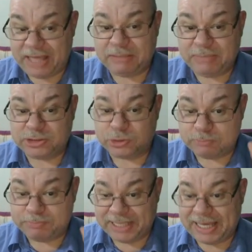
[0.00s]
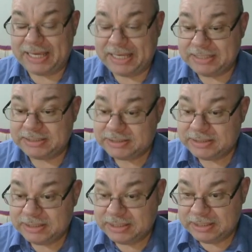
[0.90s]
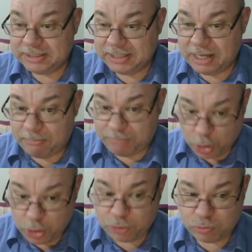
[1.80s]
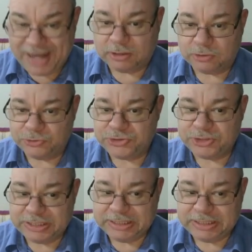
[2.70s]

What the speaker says: elemental blade per round.